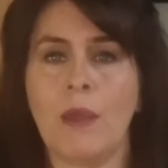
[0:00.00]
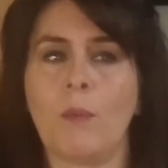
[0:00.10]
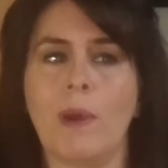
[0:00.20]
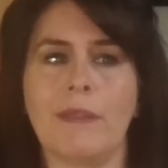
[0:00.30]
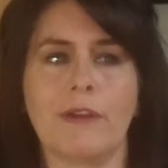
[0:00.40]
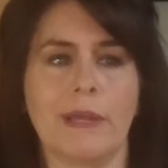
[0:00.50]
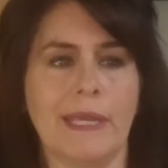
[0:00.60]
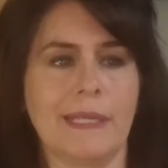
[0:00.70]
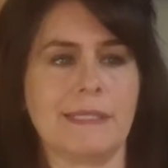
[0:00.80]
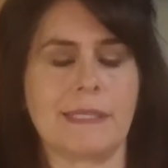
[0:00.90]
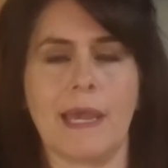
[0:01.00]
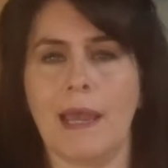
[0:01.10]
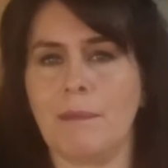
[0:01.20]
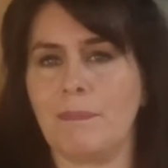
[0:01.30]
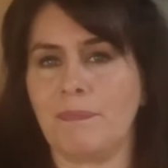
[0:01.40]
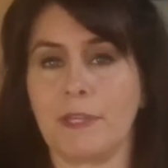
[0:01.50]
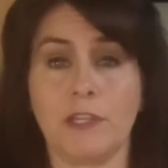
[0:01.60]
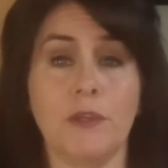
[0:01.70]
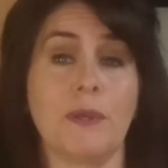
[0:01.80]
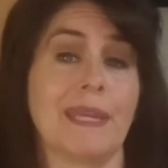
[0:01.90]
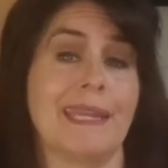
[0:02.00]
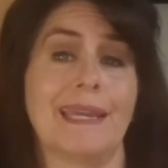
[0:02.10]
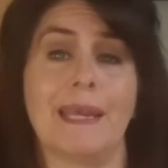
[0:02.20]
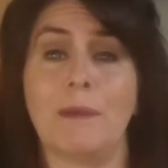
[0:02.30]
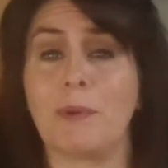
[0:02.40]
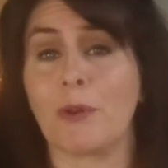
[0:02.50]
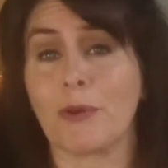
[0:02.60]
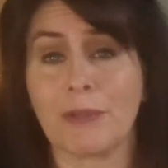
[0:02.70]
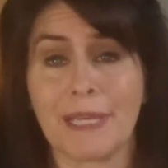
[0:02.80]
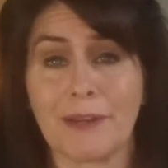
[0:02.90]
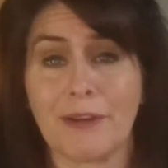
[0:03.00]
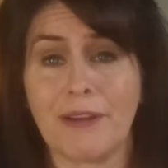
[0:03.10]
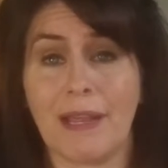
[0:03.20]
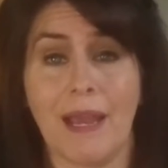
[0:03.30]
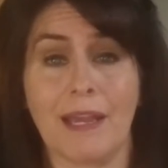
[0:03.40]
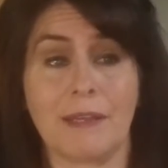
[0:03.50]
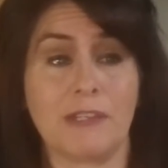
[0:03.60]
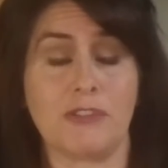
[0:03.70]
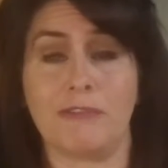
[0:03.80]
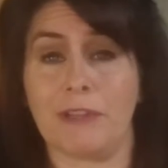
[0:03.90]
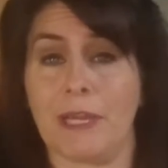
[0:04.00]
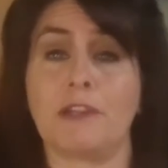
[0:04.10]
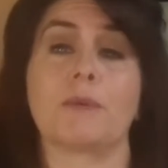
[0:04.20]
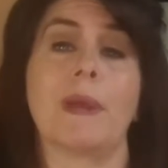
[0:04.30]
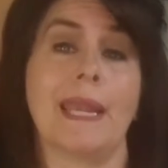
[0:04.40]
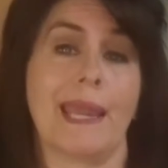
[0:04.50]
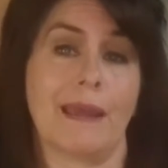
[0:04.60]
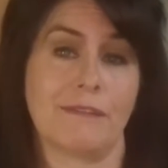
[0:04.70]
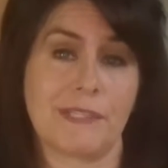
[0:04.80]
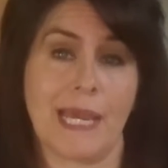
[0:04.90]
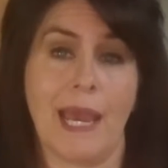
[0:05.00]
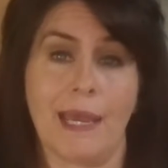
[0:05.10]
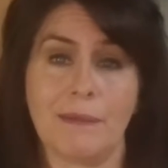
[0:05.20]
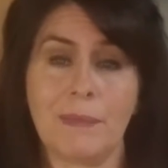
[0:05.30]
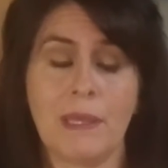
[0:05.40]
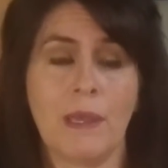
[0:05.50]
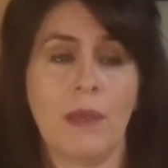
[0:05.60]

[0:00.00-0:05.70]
Whether it's you could get up earlier because you feel like you're running out of time,